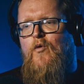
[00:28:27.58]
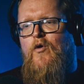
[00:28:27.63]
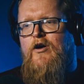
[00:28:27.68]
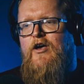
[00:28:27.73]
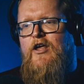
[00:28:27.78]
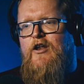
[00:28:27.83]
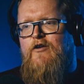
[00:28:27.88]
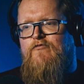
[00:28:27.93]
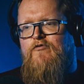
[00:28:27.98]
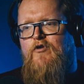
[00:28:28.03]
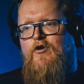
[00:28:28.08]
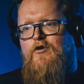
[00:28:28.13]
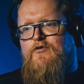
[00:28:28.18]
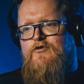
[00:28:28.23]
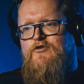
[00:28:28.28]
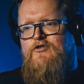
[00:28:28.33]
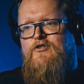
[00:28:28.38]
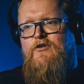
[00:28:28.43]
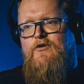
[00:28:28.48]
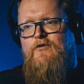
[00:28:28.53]
what kind of
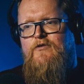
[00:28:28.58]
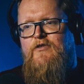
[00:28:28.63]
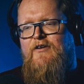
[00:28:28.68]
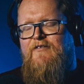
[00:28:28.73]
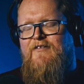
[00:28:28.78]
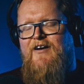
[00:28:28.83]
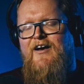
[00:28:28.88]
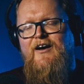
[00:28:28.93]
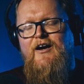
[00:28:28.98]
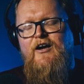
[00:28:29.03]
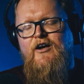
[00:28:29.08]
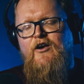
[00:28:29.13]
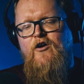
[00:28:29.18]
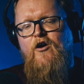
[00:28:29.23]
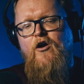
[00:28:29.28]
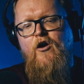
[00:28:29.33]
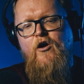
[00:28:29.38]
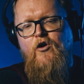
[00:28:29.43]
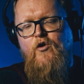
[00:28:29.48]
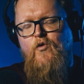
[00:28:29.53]
roles do you think, oh, I
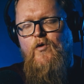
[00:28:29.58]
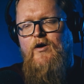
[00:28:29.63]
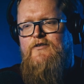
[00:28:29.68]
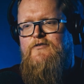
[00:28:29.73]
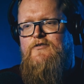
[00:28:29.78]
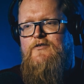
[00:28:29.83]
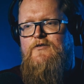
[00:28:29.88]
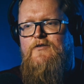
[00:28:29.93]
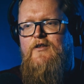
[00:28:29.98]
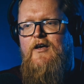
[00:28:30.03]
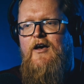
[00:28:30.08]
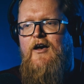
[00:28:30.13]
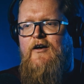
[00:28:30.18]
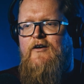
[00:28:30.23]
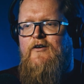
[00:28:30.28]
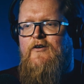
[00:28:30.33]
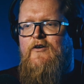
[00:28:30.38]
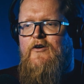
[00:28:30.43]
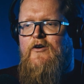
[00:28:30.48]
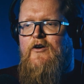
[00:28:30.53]
can't quite do that,
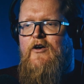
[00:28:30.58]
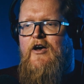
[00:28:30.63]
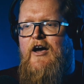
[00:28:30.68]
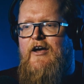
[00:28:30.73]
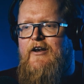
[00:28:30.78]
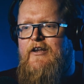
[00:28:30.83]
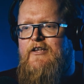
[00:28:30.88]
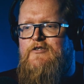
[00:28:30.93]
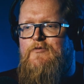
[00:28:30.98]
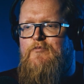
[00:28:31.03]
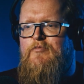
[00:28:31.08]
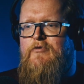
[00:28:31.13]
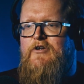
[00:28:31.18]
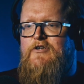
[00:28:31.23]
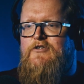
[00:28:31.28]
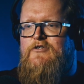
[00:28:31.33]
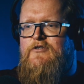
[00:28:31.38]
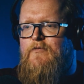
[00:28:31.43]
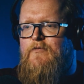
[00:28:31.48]
I need to bring